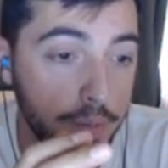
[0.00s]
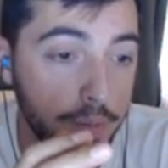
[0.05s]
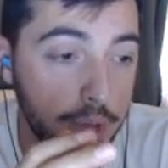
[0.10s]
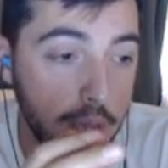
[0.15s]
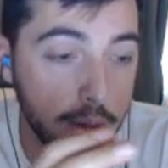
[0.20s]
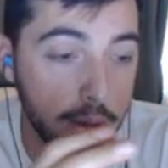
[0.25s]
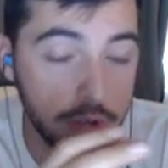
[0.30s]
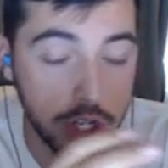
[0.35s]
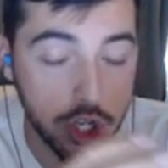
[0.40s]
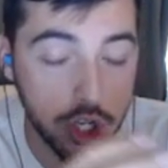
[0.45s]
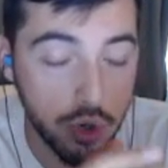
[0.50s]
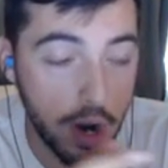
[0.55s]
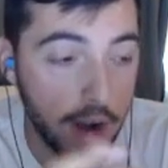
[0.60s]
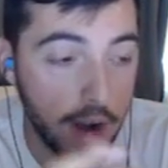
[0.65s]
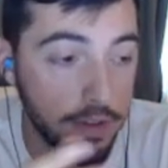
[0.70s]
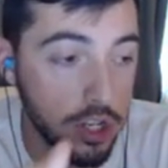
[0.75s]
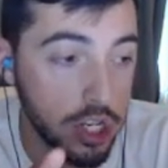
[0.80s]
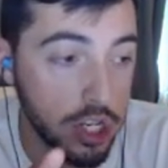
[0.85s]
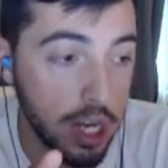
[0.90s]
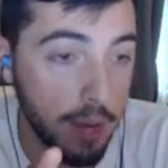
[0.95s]
be able to
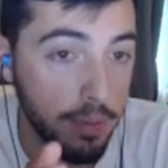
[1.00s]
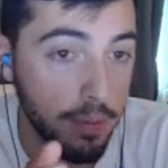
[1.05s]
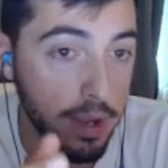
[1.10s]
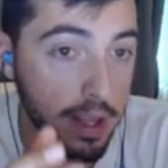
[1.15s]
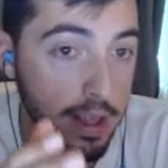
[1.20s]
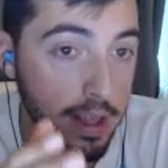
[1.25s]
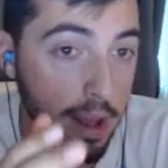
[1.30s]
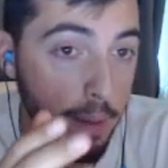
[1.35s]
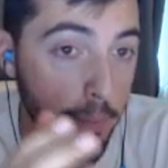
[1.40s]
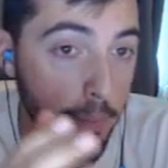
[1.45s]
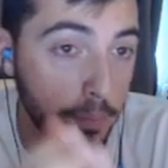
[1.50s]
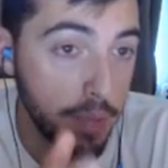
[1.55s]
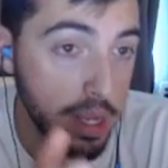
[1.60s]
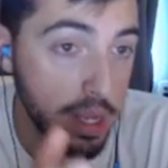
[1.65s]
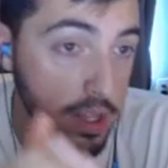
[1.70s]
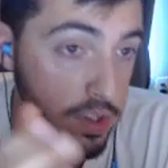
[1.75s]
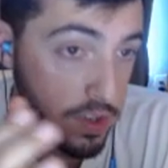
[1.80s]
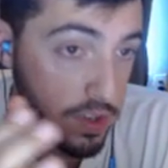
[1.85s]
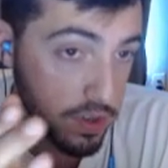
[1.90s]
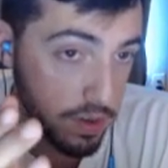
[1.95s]
draft a champion that
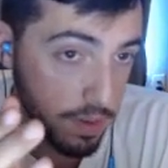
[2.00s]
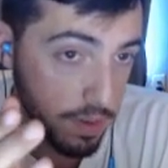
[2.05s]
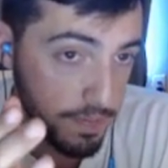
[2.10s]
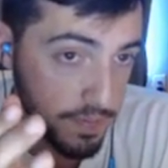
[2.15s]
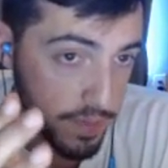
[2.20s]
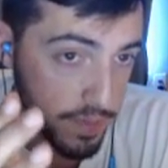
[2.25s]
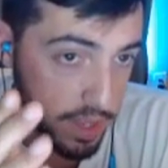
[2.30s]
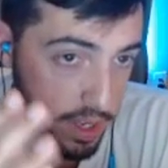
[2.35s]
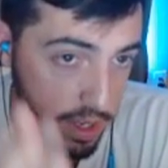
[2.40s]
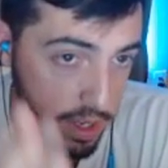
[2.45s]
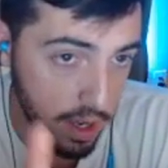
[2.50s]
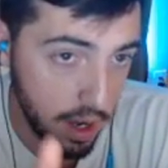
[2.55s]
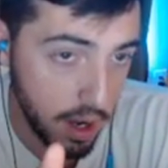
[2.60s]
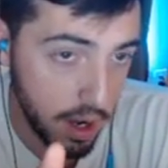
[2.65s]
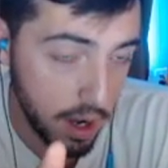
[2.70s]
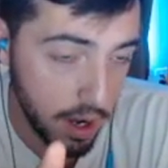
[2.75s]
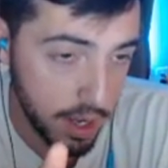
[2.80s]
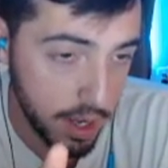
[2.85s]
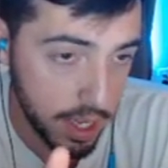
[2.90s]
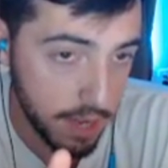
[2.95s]
beats
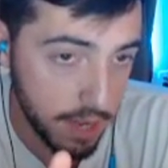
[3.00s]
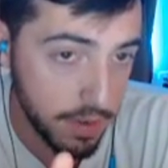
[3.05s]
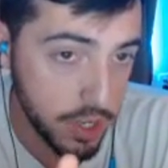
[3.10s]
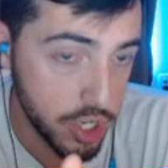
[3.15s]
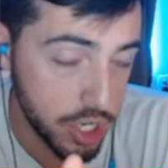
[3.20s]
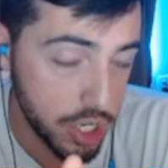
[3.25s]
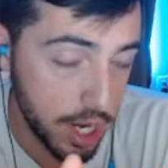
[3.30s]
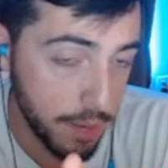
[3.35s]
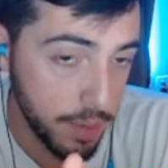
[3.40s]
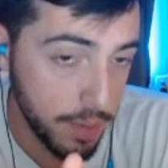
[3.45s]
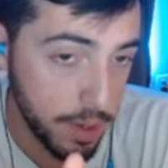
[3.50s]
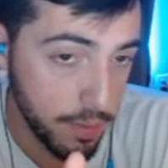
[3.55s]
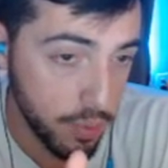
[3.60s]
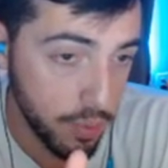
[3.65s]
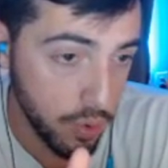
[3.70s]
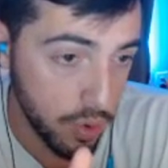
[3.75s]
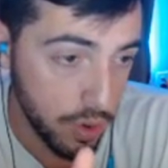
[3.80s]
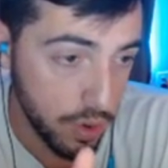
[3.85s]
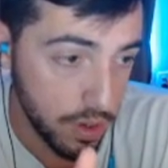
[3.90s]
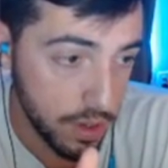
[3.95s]
uh, Evi's champion
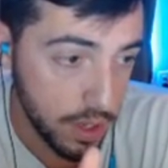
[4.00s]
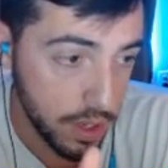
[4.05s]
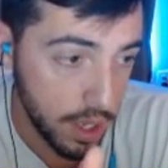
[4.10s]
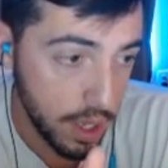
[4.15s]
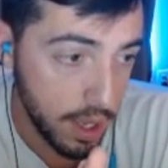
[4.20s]
pool